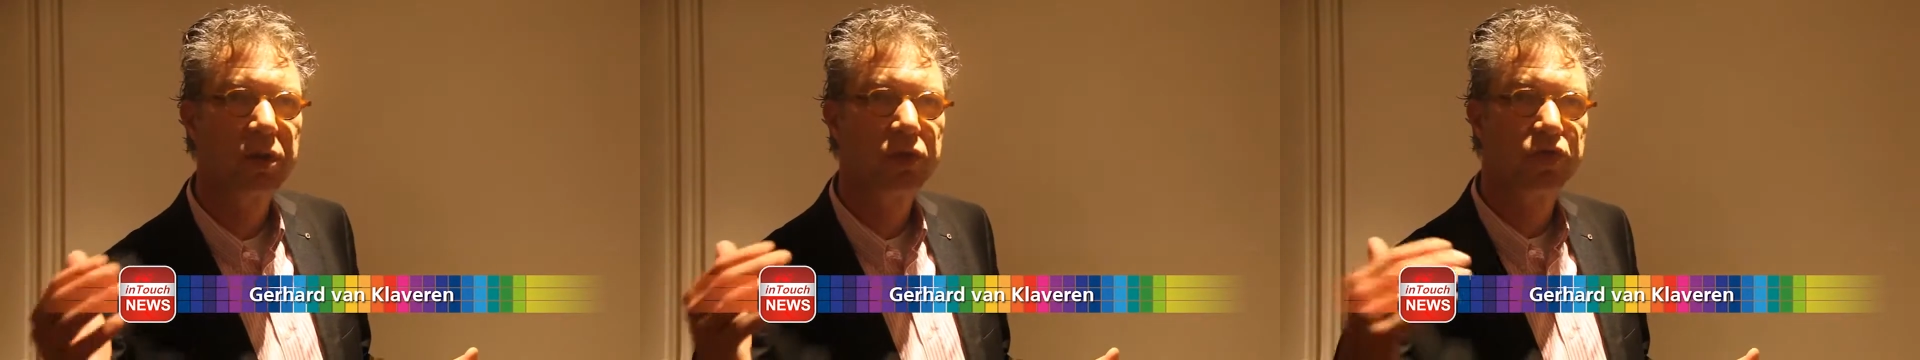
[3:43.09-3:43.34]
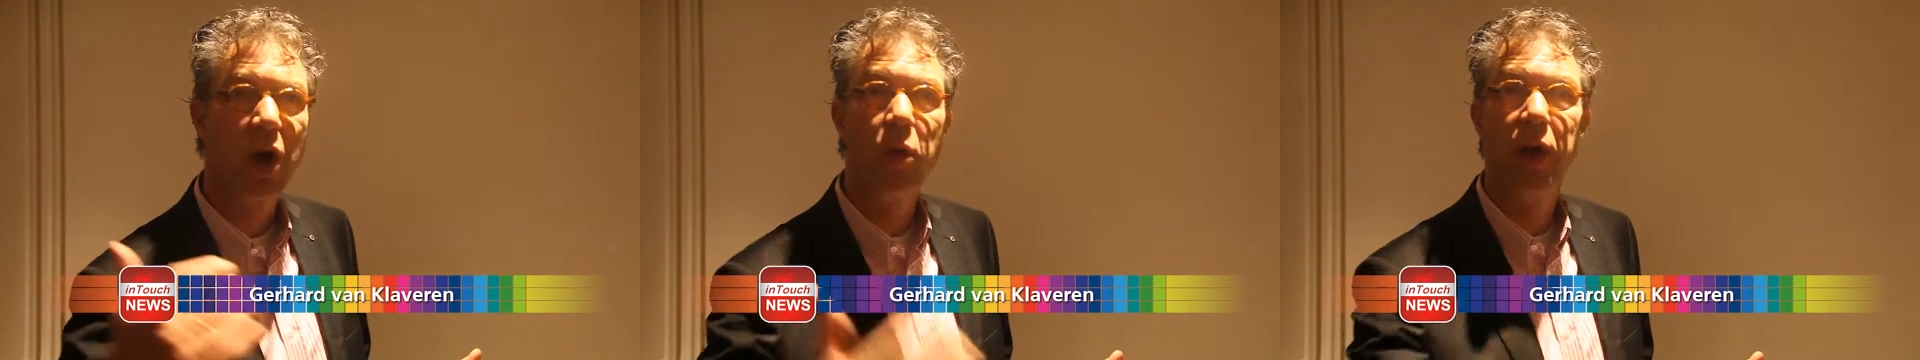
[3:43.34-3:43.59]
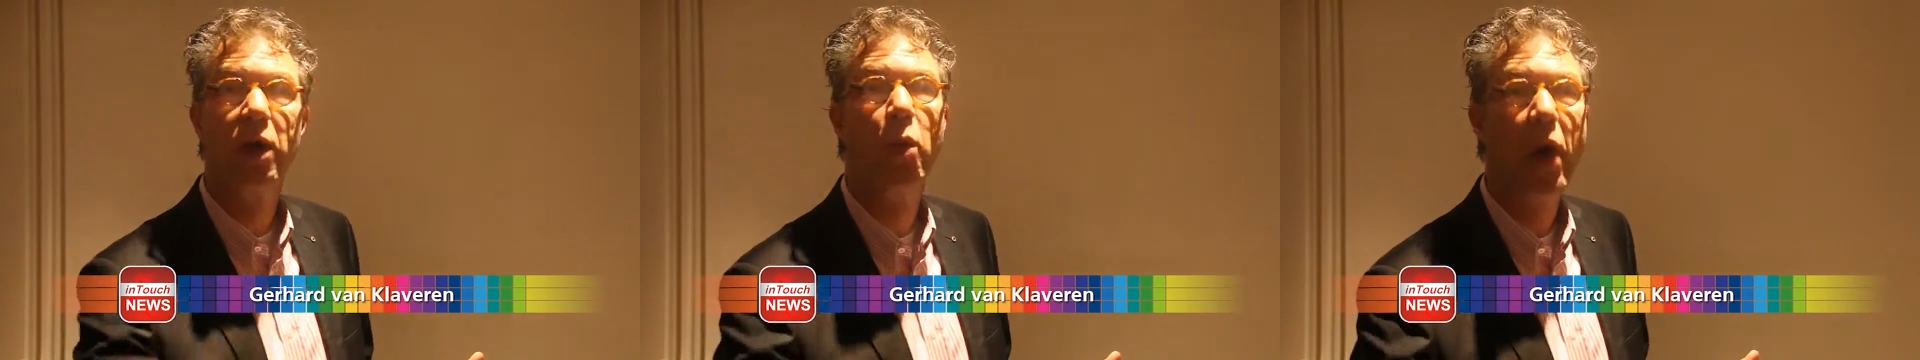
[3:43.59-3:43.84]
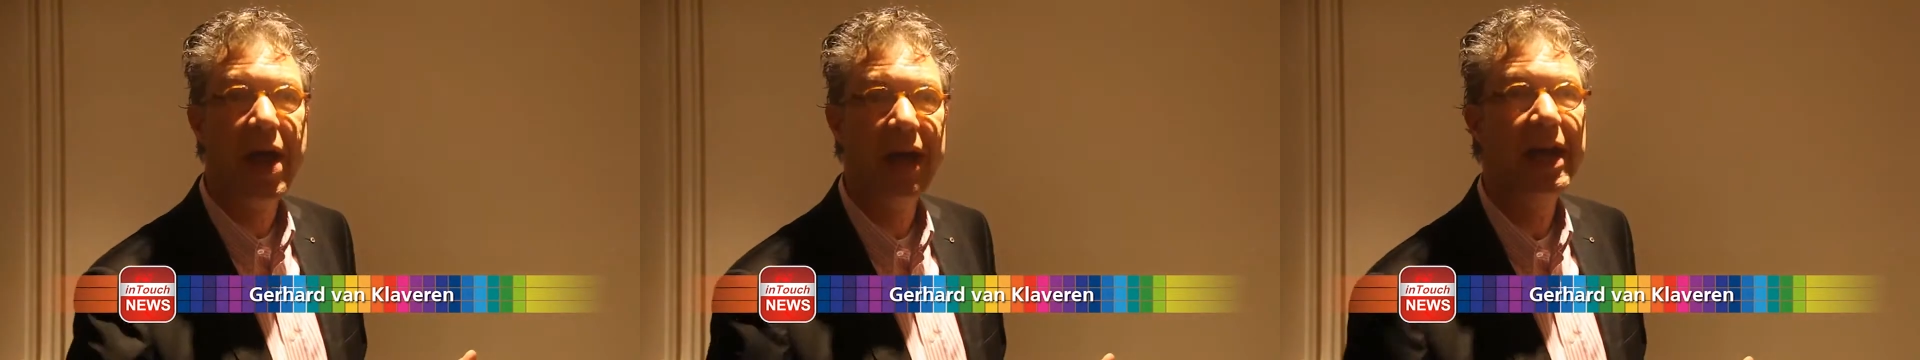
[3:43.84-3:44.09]
throwing
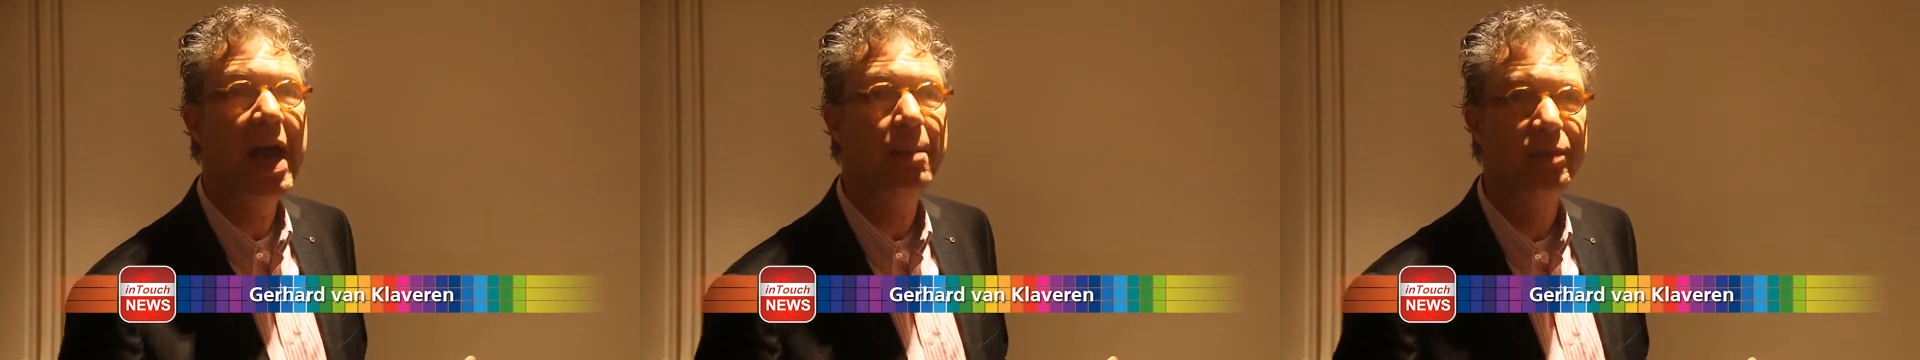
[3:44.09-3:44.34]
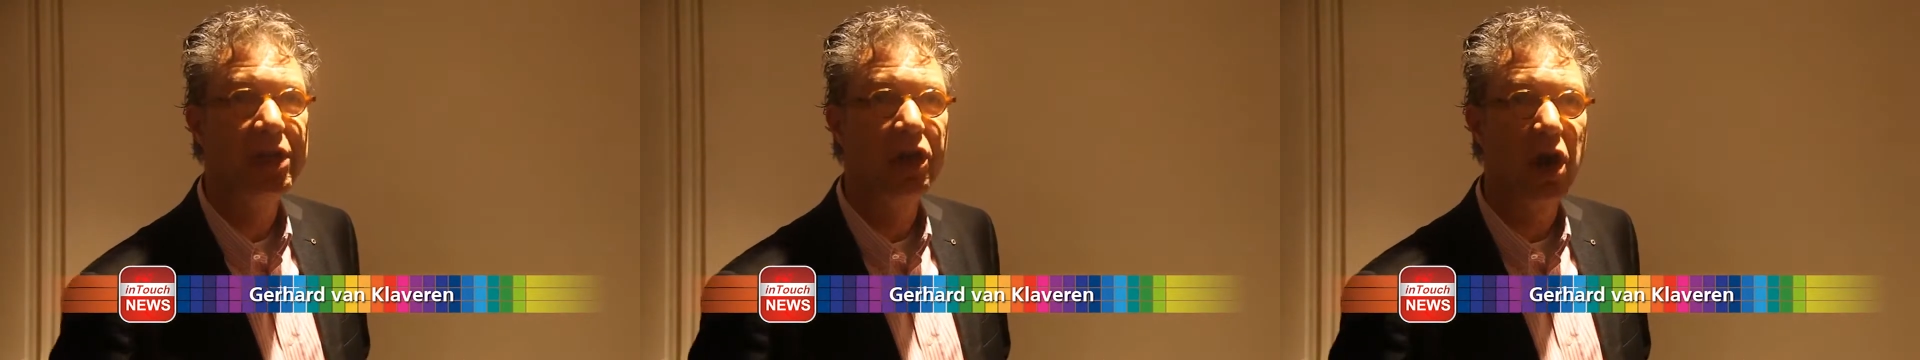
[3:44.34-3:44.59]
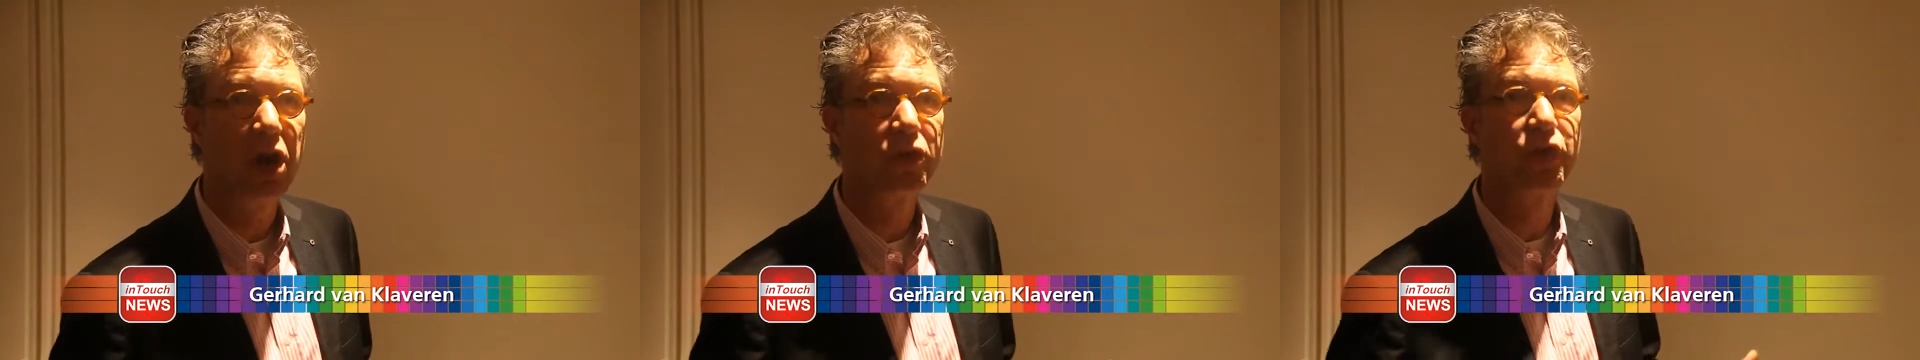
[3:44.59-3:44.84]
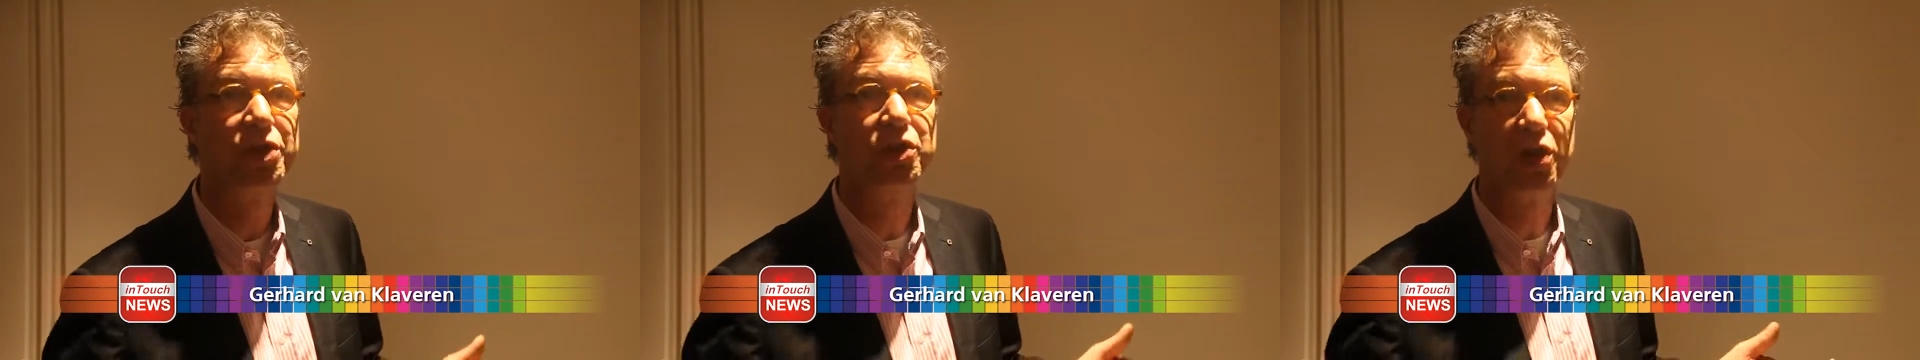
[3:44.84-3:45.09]
away empty
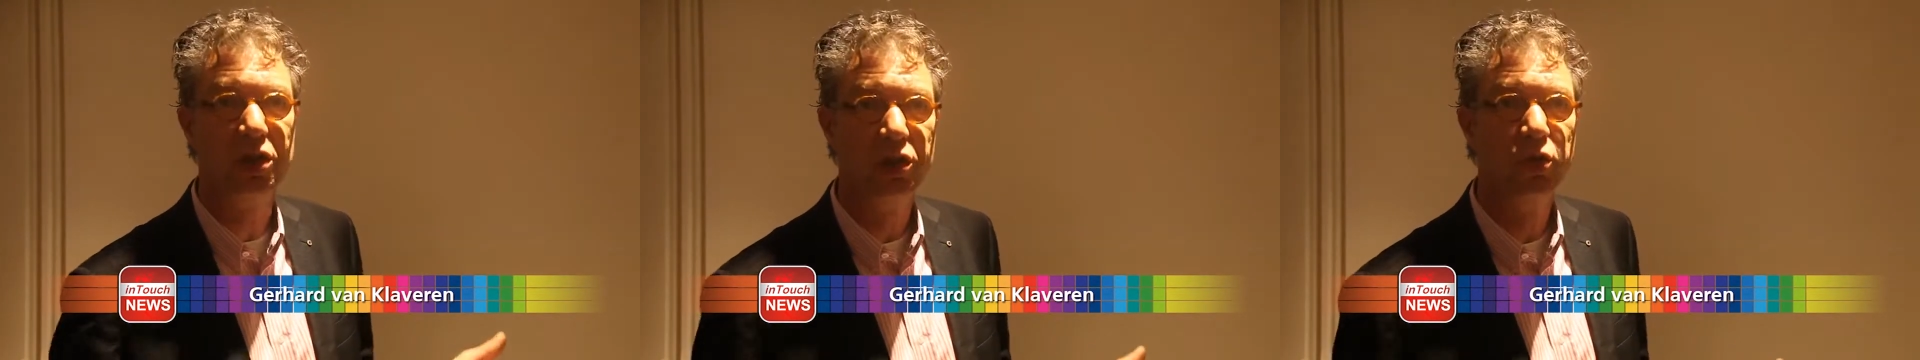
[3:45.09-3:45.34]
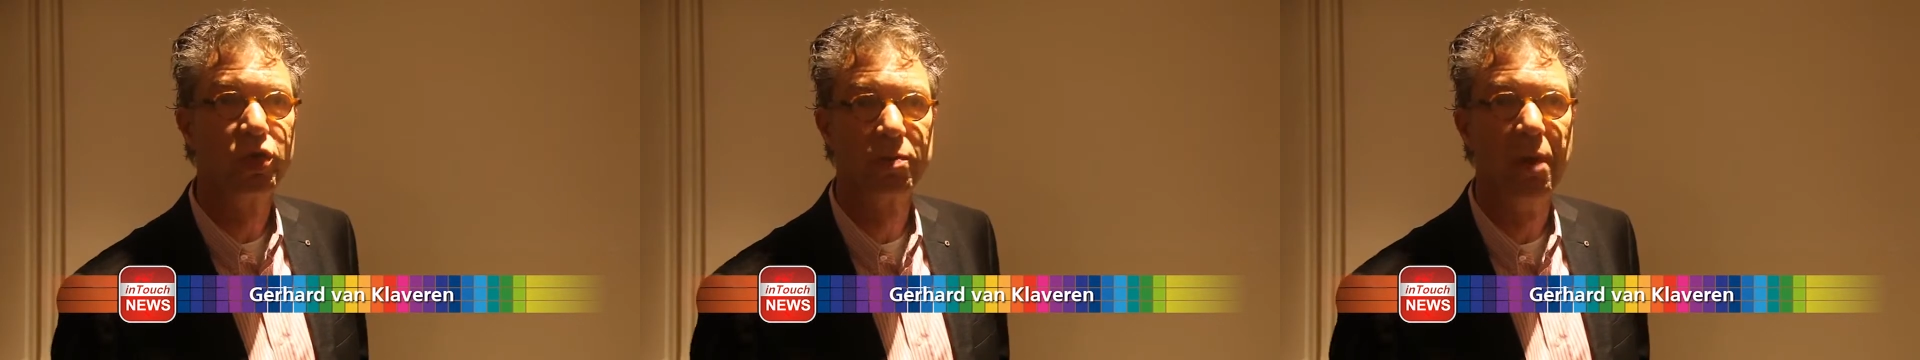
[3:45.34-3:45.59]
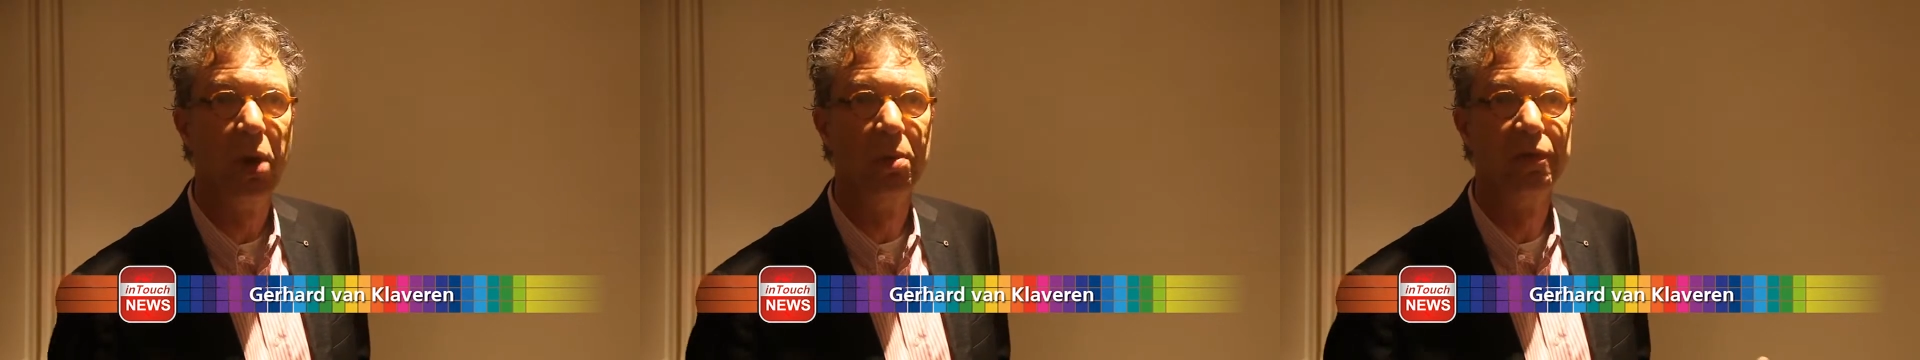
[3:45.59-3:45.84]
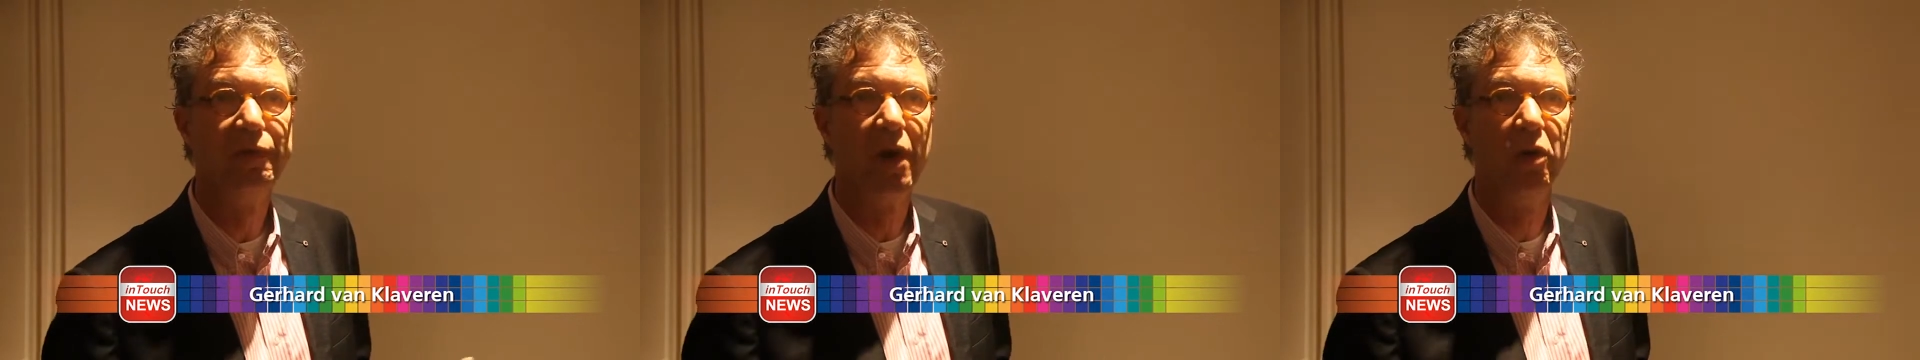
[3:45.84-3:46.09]
cartridges and used
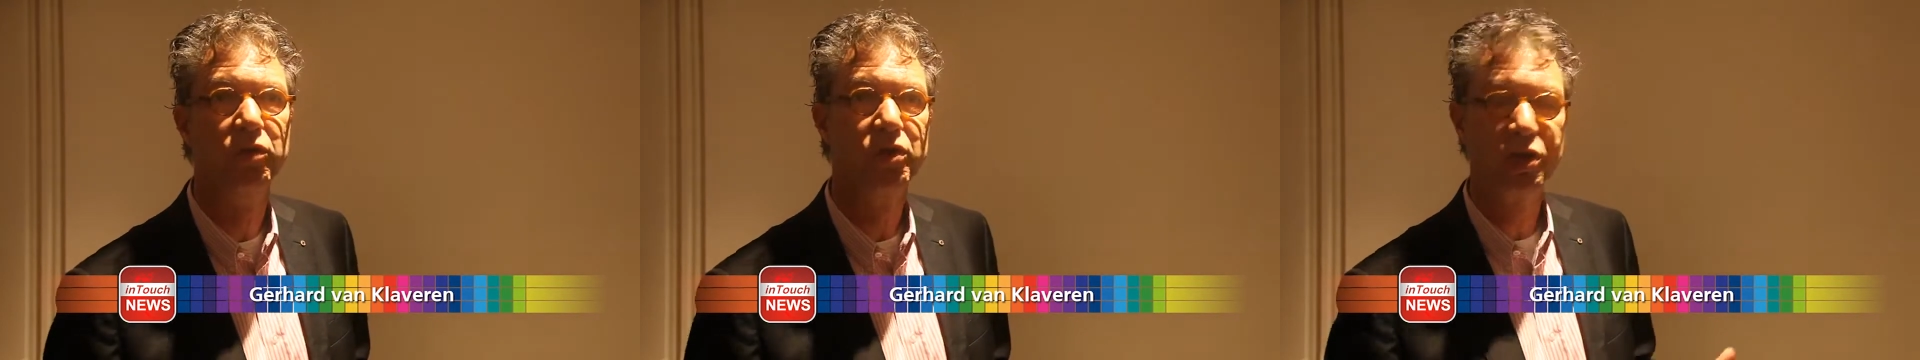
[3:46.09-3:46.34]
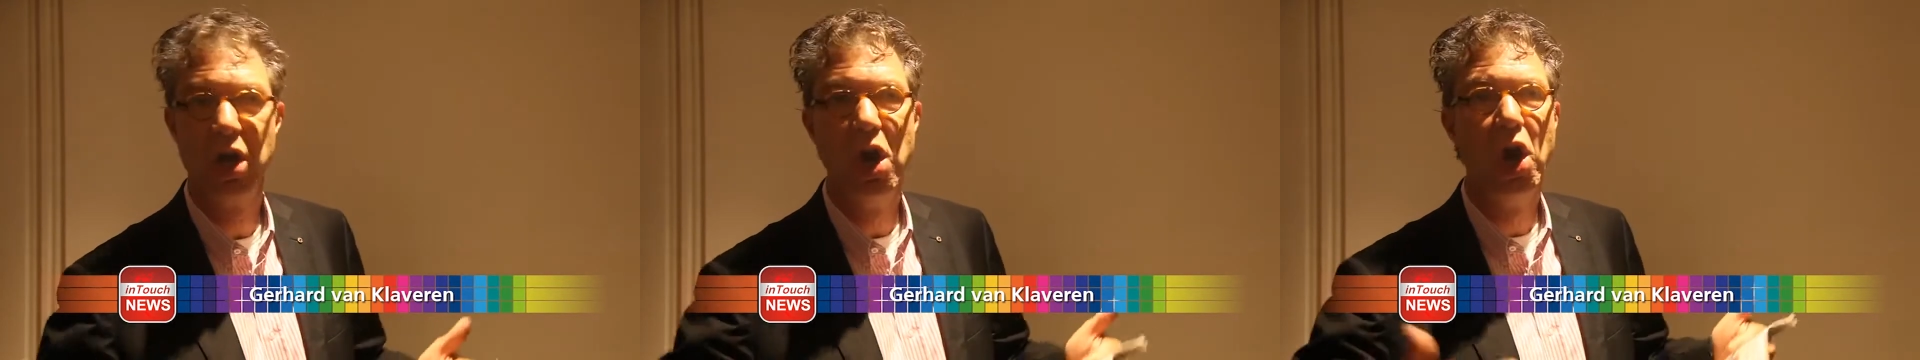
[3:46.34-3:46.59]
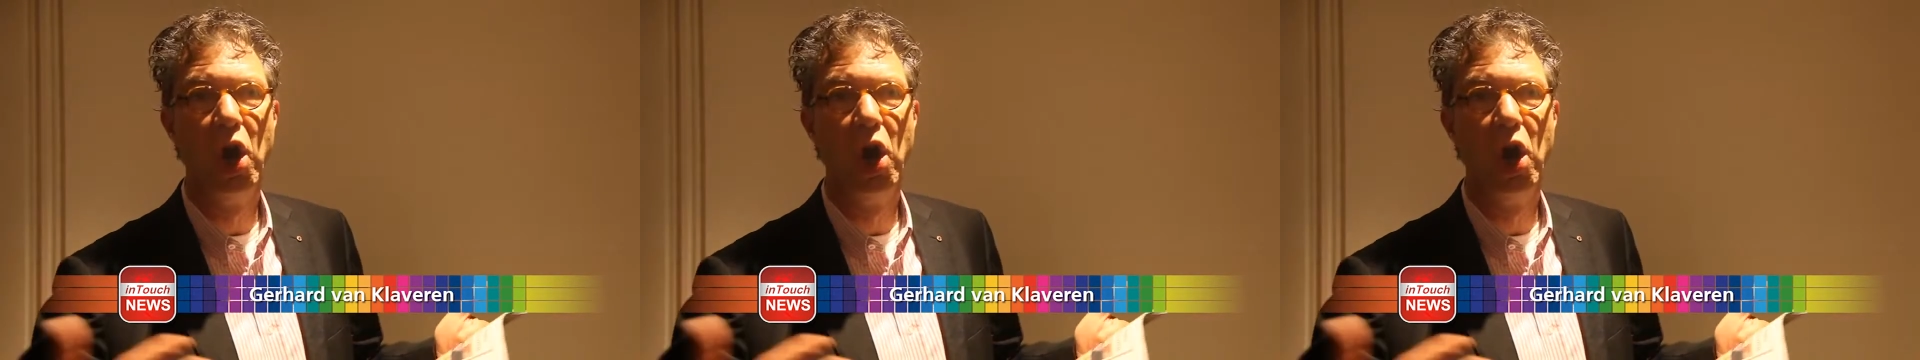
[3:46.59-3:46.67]
mobile phones